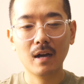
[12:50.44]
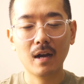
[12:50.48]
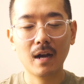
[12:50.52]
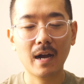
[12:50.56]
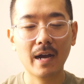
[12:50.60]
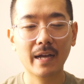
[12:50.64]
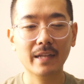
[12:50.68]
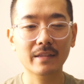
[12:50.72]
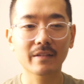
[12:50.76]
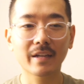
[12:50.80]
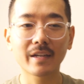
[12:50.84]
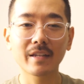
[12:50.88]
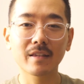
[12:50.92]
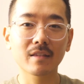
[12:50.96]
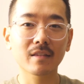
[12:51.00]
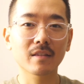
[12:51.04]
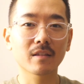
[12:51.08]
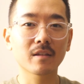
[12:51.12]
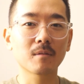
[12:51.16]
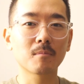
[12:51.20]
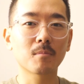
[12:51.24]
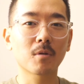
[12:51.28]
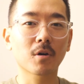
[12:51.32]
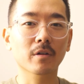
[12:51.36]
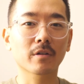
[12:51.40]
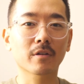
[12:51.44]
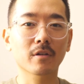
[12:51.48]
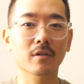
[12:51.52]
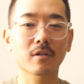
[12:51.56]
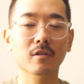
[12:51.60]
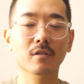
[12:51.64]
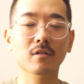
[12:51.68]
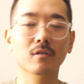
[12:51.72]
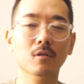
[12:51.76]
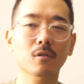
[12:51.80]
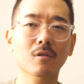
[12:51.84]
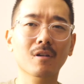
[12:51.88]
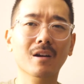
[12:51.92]
I lent the
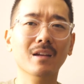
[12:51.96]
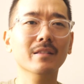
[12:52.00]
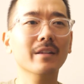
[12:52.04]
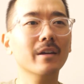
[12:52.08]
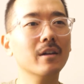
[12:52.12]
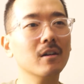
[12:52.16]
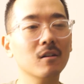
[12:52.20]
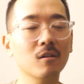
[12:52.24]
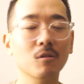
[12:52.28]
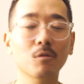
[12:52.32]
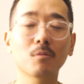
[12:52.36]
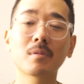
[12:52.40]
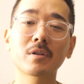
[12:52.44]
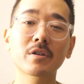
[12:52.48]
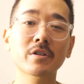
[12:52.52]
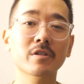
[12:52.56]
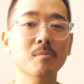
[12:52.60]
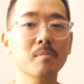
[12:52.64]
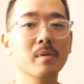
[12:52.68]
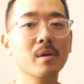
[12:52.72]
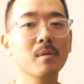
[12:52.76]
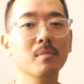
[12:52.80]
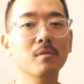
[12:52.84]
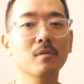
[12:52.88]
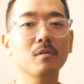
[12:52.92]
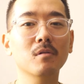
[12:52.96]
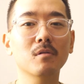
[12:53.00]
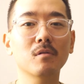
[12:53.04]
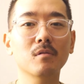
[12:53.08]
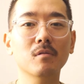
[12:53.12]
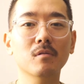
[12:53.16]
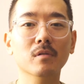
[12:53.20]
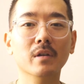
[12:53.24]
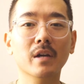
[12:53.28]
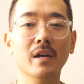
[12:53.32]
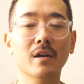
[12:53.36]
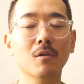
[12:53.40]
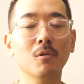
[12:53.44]
marker, or I let a whole bunch of
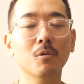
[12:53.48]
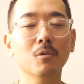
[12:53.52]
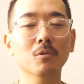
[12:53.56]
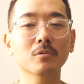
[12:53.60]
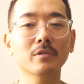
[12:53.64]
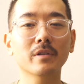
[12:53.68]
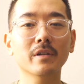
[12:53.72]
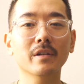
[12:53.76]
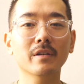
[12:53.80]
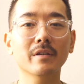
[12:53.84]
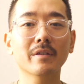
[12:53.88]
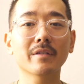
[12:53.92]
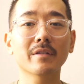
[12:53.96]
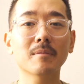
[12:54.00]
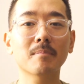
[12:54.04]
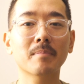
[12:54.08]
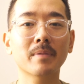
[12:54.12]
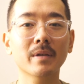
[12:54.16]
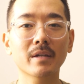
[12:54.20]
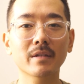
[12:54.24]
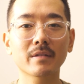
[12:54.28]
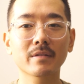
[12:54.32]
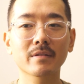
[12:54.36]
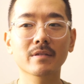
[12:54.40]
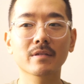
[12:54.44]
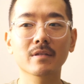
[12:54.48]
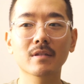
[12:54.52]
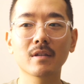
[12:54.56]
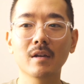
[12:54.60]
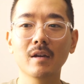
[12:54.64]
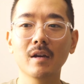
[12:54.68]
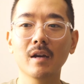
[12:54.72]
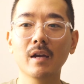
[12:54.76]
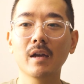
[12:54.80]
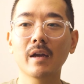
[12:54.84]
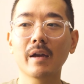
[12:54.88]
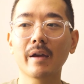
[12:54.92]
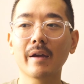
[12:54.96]
people kind of hold it in the pits,
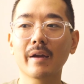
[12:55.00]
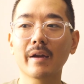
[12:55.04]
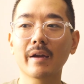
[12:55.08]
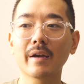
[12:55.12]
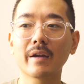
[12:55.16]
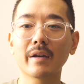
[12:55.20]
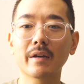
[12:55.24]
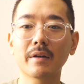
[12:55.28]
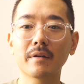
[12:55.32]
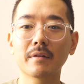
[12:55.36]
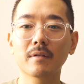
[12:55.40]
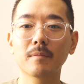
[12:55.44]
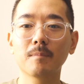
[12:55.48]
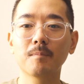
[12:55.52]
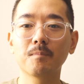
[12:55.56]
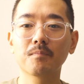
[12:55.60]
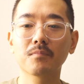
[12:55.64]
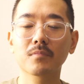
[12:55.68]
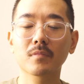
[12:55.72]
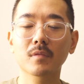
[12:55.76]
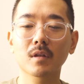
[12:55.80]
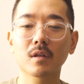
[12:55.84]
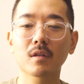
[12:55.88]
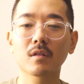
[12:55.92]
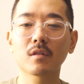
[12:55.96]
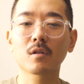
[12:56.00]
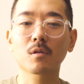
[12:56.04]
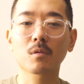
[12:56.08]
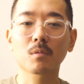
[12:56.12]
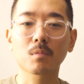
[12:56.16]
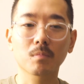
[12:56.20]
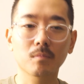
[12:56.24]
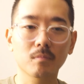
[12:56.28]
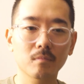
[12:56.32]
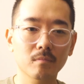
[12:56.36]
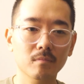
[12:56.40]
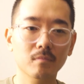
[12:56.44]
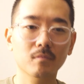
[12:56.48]
and there
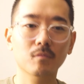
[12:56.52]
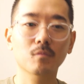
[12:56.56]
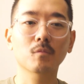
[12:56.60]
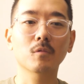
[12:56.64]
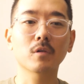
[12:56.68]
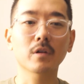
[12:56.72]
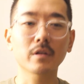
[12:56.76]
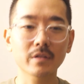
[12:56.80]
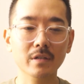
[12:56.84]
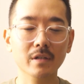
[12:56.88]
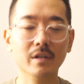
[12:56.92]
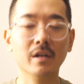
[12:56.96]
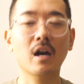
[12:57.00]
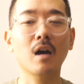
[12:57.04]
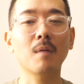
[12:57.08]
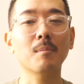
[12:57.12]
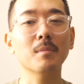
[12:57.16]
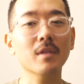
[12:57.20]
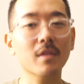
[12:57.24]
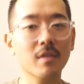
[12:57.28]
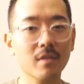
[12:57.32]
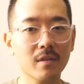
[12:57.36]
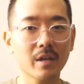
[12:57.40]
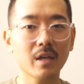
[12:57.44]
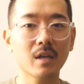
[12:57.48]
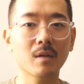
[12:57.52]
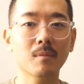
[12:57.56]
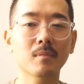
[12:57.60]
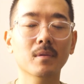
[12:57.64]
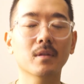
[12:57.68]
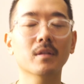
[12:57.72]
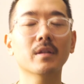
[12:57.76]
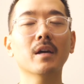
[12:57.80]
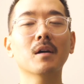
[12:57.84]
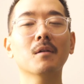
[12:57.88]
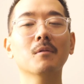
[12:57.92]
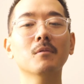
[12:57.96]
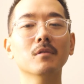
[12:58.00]
was a common theme,
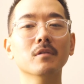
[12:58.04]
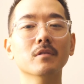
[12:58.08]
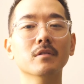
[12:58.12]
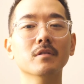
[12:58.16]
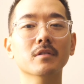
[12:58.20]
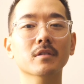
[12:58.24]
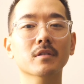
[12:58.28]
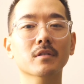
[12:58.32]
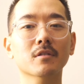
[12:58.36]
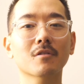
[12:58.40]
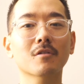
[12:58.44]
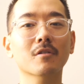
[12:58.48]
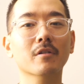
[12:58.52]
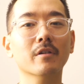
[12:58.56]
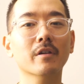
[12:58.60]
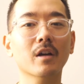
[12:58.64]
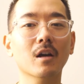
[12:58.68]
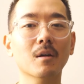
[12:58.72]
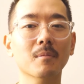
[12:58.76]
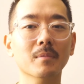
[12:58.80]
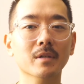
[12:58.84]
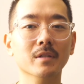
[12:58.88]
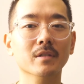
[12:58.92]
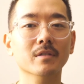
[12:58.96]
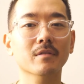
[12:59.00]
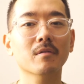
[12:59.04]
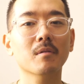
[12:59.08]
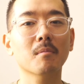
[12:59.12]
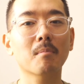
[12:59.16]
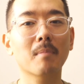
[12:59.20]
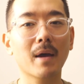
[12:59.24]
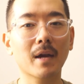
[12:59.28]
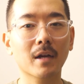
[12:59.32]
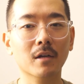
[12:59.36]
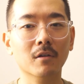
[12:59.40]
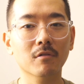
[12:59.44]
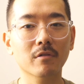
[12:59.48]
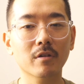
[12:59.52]
and that was the ergonomics of the
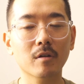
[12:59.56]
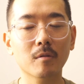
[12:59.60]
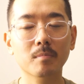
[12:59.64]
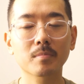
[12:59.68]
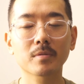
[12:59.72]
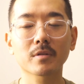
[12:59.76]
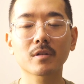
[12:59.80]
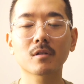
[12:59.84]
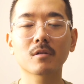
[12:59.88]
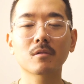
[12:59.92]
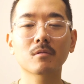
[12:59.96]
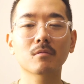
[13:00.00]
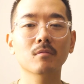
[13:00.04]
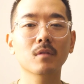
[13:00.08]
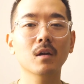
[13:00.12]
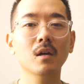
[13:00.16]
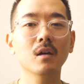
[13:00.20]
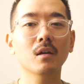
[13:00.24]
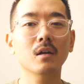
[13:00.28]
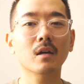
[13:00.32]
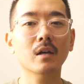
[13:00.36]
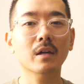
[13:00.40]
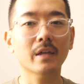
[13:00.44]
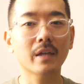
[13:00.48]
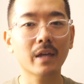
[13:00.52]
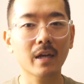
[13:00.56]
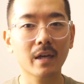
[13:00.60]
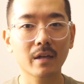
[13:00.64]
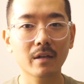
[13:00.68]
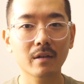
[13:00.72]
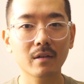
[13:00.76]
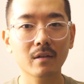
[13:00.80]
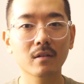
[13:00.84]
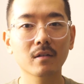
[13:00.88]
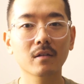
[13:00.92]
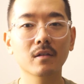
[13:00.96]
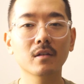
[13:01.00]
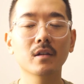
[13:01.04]
back grip. So
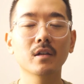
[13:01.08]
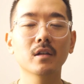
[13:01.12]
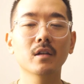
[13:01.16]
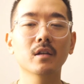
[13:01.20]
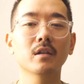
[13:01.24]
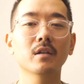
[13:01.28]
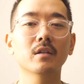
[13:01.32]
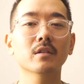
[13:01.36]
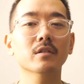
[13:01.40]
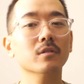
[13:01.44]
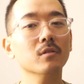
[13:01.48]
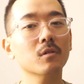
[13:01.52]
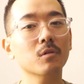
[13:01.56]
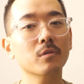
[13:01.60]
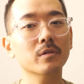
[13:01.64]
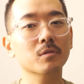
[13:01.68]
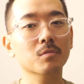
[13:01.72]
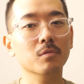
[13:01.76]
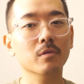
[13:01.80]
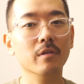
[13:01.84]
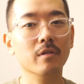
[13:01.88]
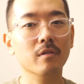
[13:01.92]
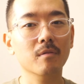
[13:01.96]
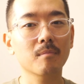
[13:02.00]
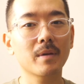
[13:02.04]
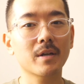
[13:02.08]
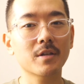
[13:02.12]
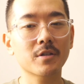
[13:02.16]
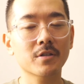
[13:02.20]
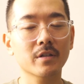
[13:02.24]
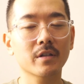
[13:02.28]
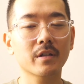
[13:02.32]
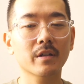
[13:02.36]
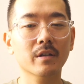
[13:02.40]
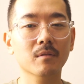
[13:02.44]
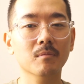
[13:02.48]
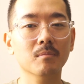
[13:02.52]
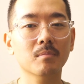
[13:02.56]
again, it's always worth
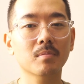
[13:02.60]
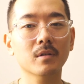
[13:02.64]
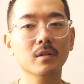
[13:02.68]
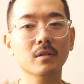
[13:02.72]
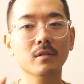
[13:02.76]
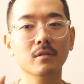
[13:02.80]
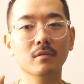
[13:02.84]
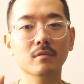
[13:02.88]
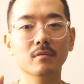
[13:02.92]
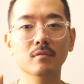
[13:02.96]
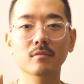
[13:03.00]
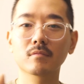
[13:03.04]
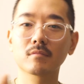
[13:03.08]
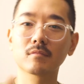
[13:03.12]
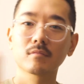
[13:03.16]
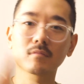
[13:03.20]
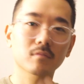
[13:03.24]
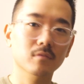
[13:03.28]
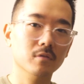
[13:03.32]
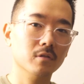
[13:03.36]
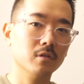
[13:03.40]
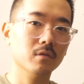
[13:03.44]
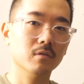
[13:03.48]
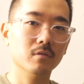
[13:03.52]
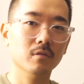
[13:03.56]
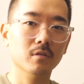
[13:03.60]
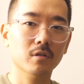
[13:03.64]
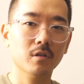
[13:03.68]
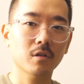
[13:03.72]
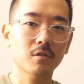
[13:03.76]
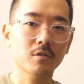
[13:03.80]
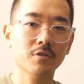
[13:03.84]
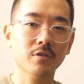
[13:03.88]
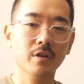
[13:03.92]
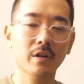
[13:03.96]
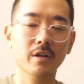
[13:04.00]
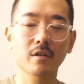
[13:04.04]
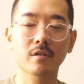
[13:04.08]
mentioning, but go
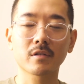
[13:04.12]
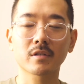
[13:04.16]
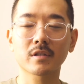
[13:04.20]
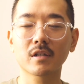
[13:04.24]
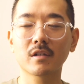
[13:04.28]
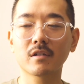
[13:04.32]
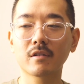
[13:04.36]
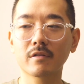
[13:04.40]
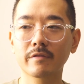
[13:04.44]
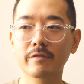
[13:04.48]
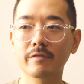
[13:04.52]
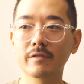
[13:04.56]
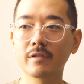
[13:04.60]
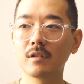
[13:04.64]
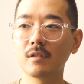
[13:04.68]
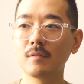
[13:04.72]
try it yourself.